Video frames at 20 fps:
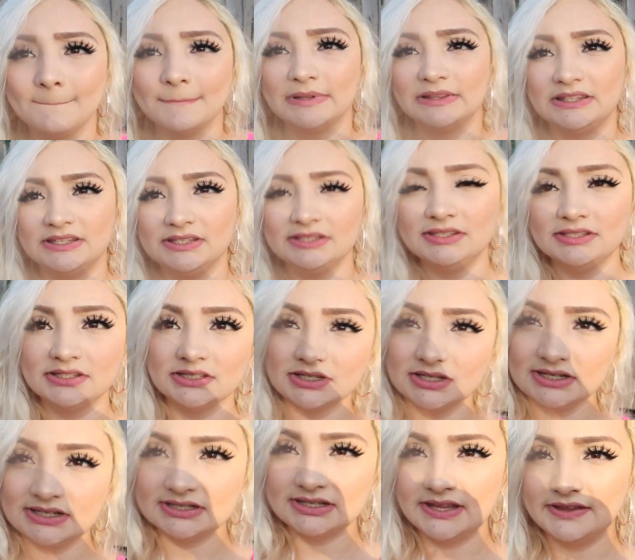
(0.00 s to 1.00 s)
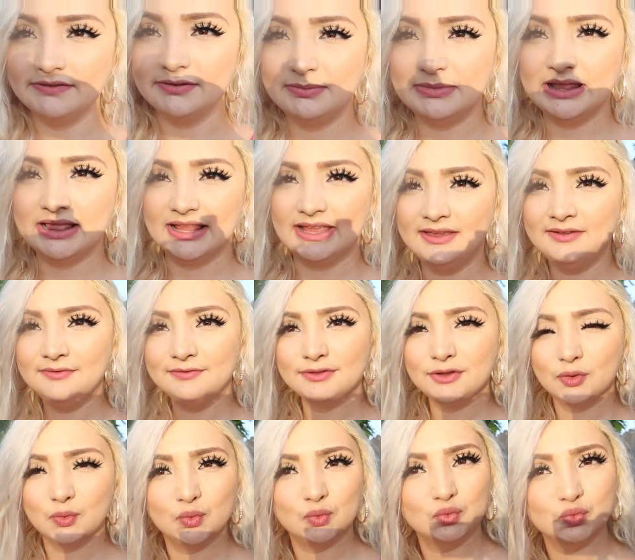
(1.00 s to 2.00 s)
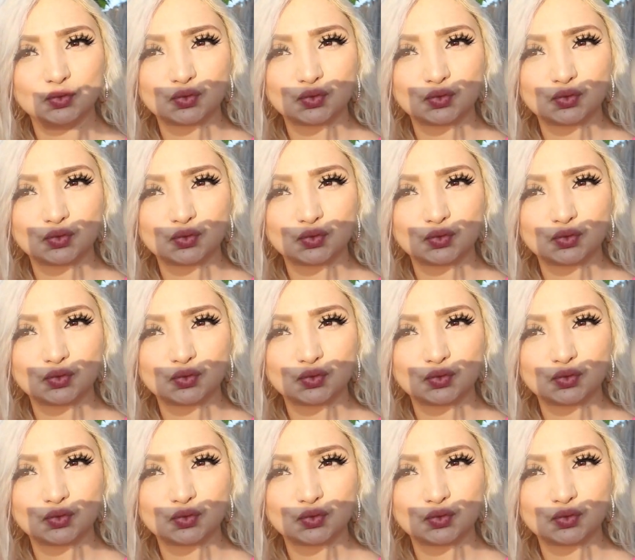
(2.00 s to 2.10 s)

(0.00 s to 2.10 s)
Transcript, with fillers: But this sun is giving me life though.